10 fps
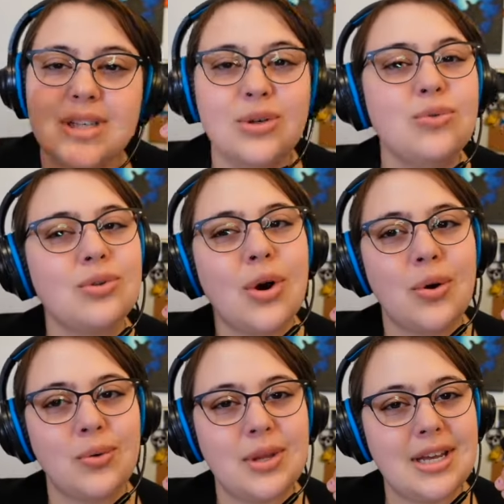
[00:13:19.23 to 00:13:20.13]
you
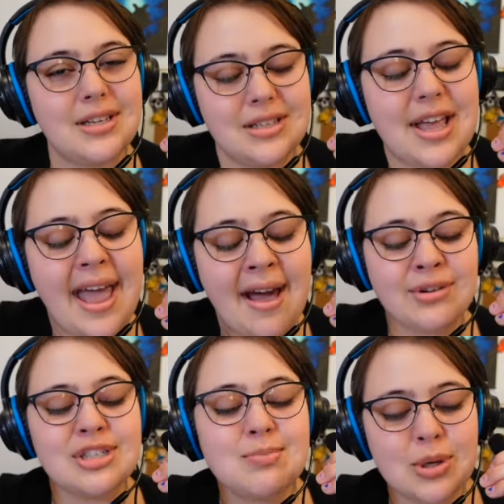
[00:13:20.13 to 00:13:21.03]
know they have
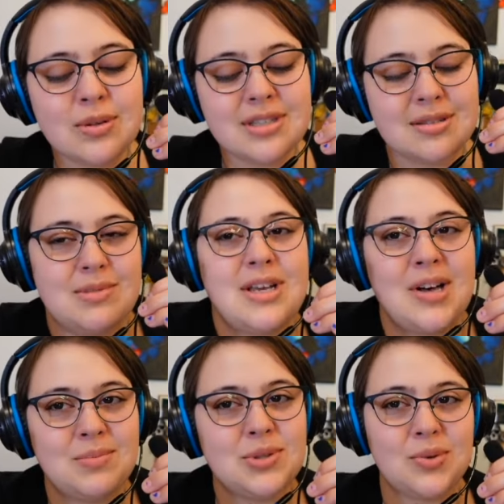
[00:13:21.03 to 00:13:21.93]
her spewing some
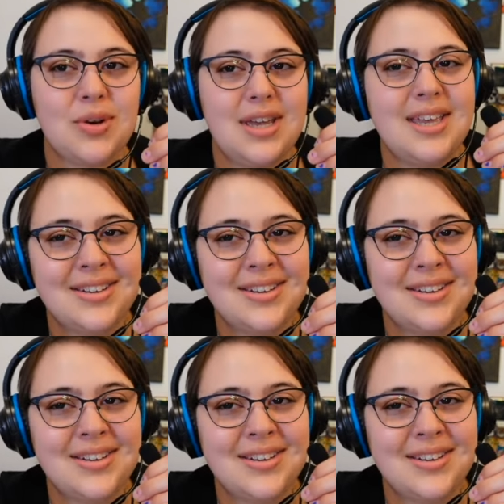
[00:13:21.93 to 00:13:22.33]
sob story.